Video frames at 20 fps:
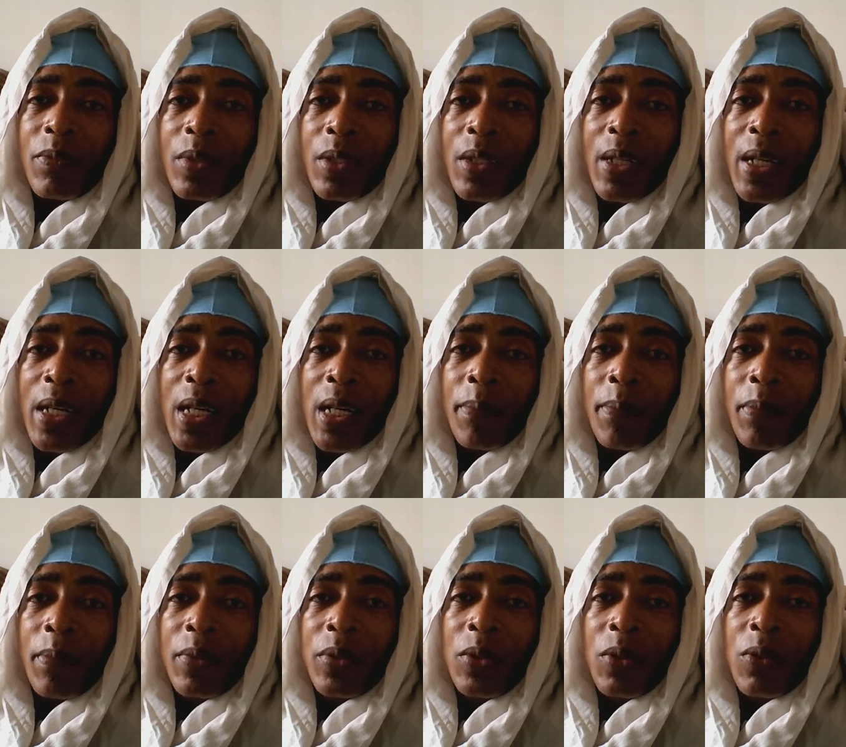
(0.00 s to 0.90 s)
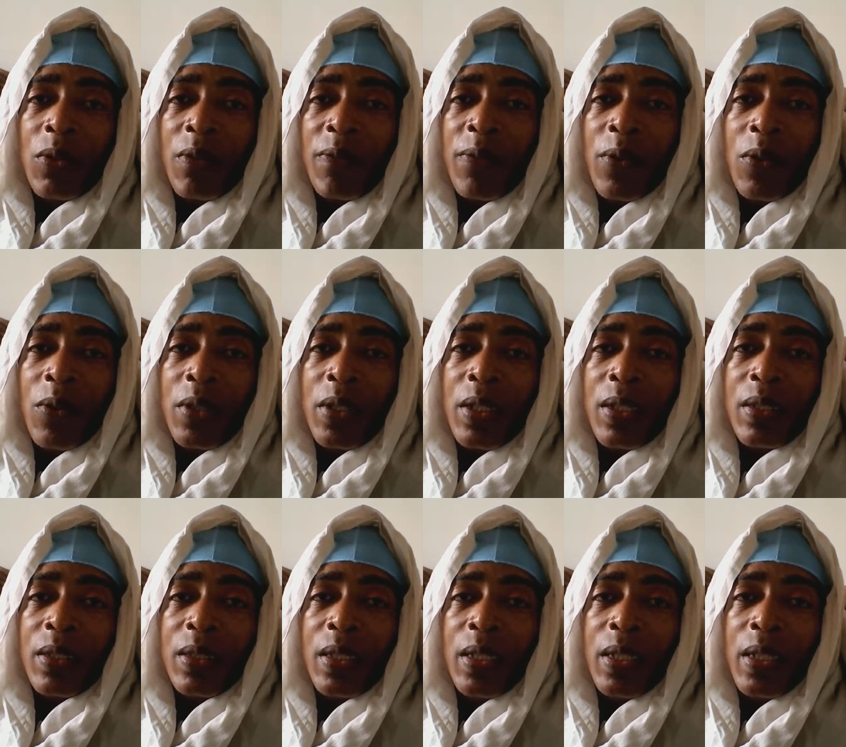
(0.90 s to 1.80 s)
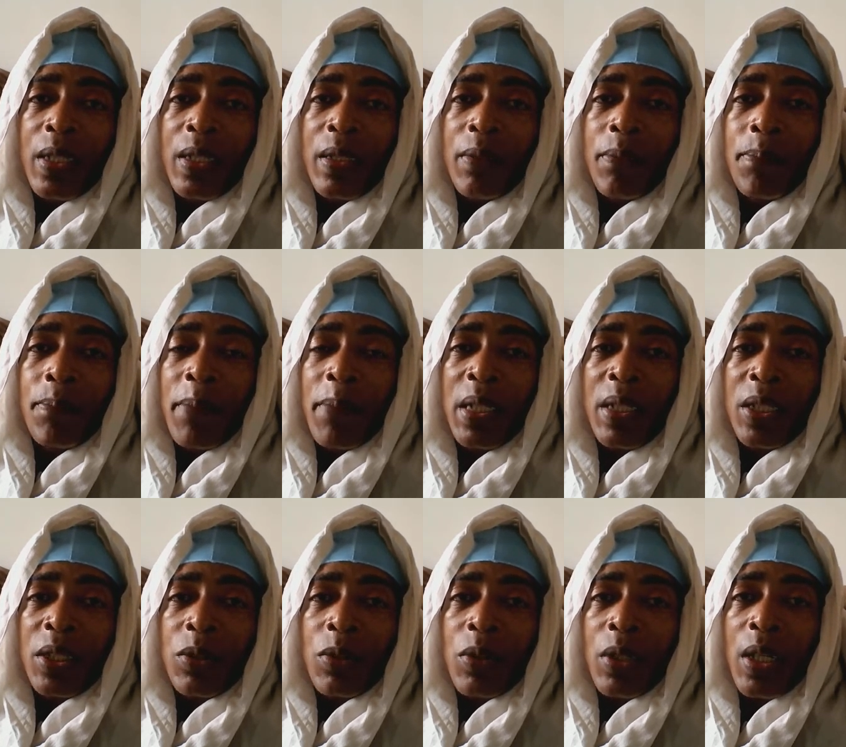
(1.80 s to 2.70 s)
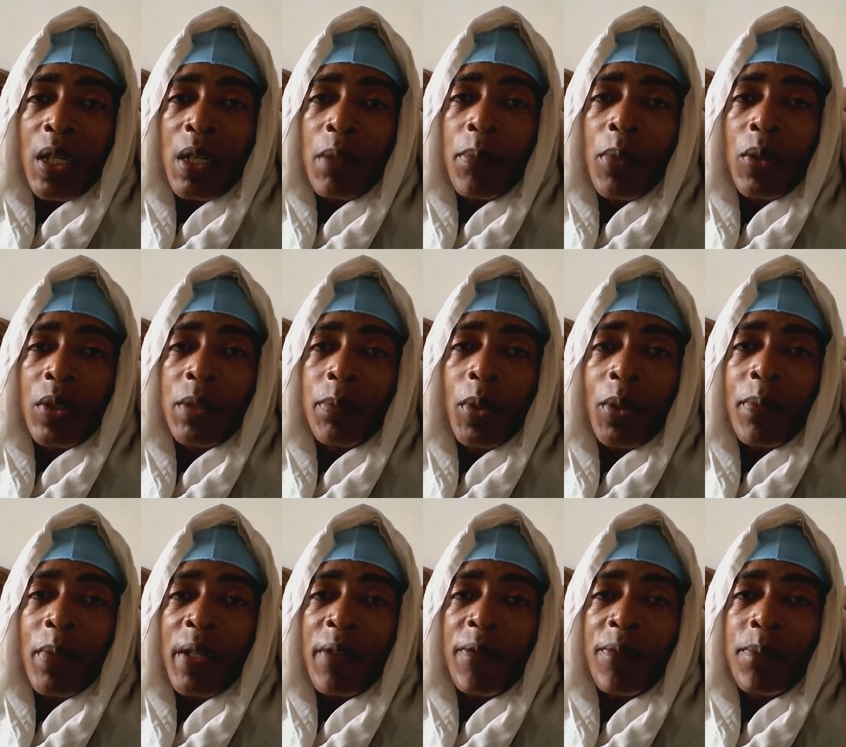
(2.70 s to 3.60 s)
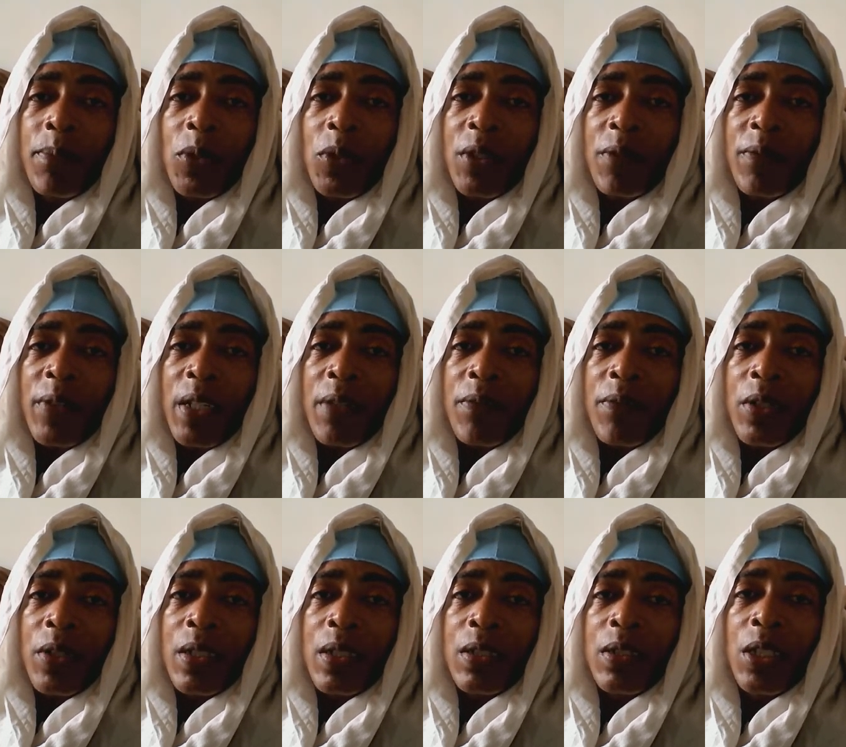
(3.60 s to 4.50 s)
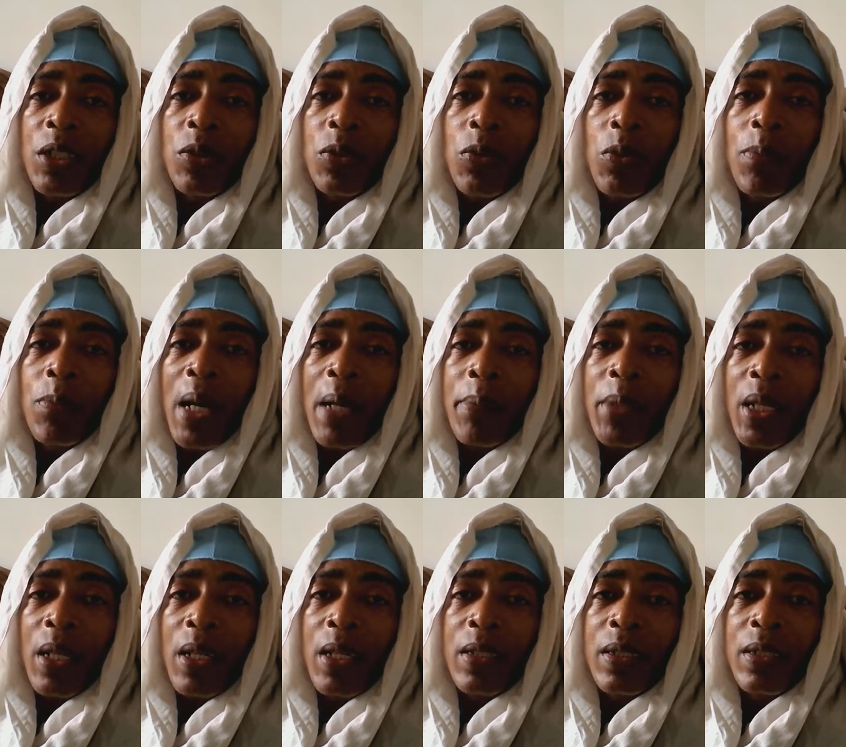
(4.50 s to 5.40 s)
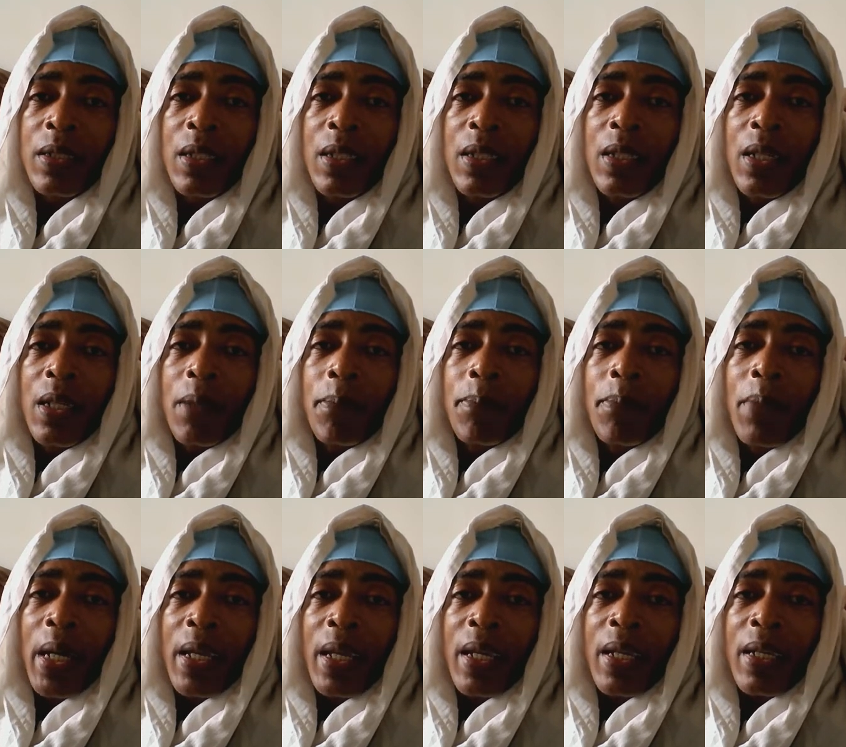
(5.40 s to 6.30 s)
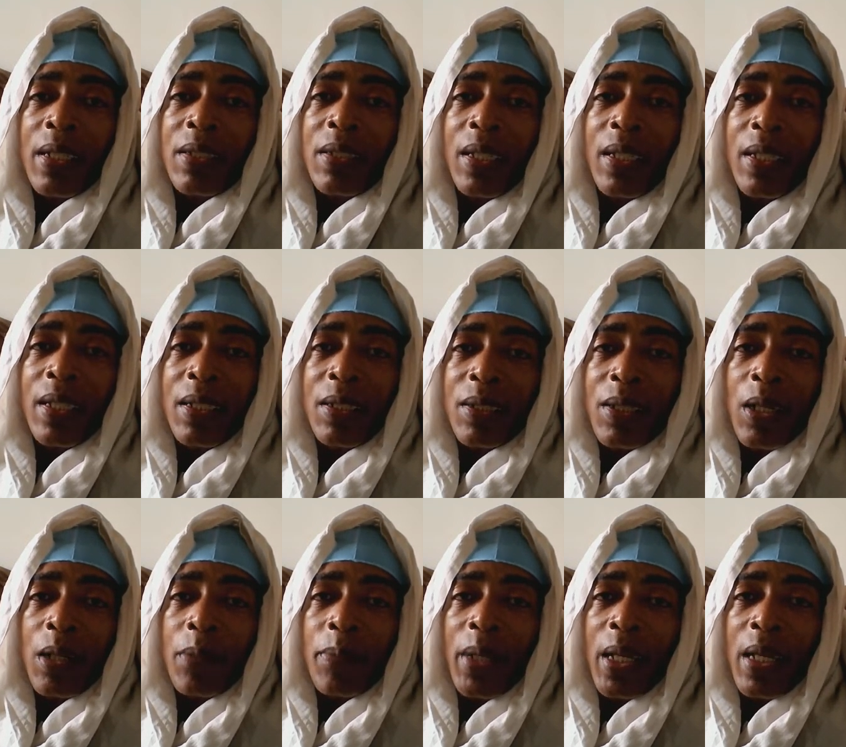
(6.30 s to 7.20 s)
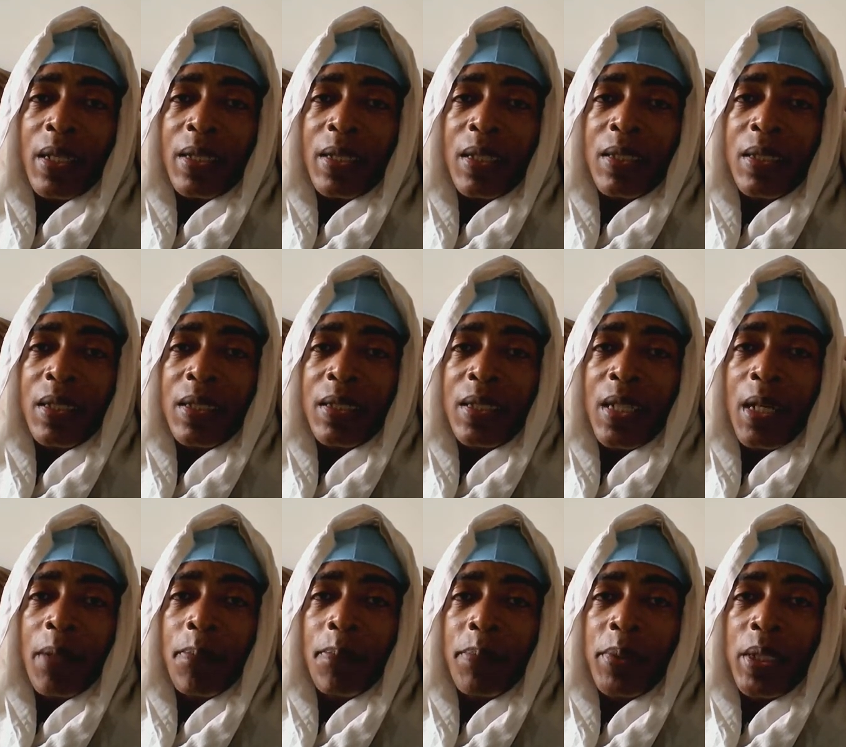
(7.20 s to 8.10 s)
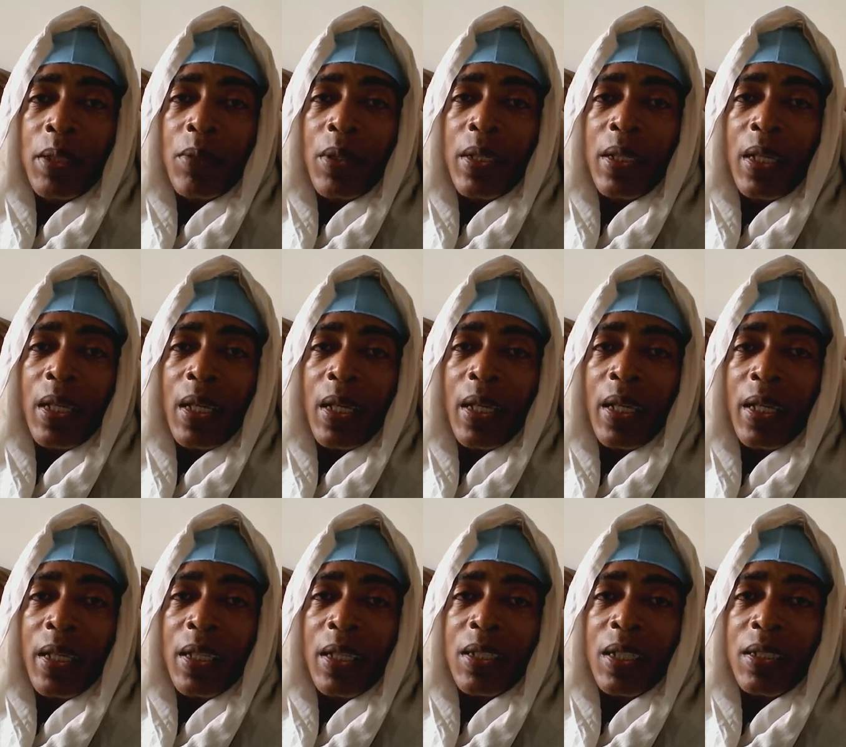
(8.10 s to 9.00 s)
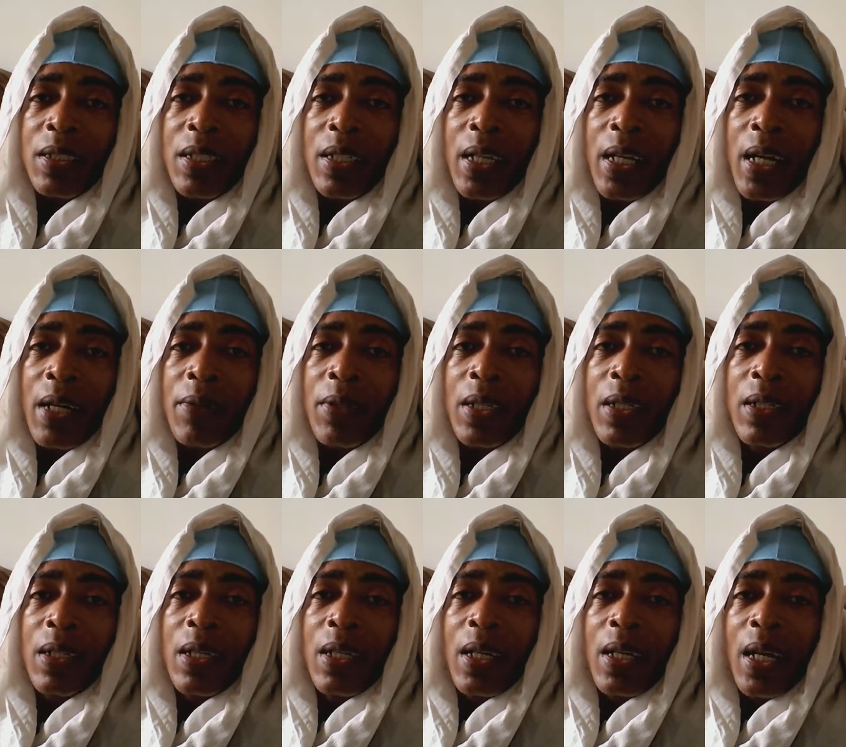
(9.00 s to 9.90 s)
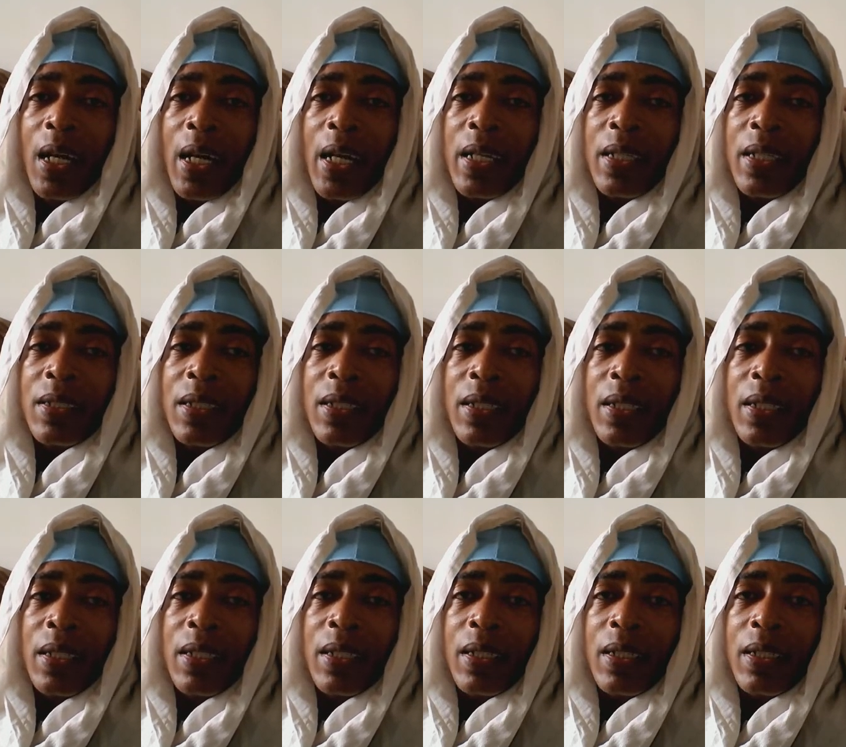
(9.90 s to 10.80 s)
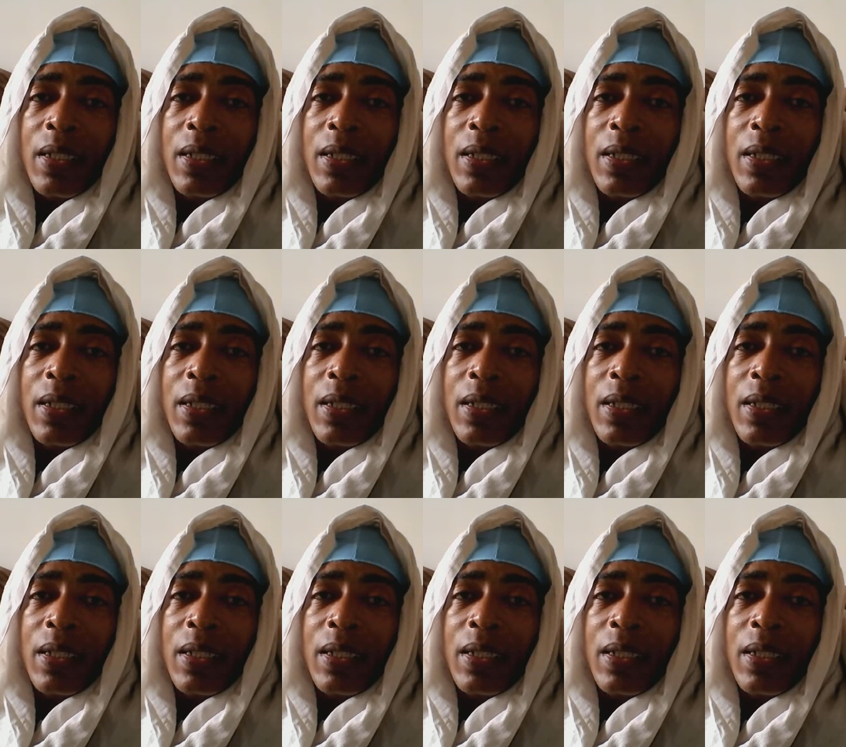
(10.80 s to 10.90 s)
um, you could find this in many historical books, but my most favorite is The Two Babylons by S. Hislop. S as in Sam, period. H as in Harry, I as in ink,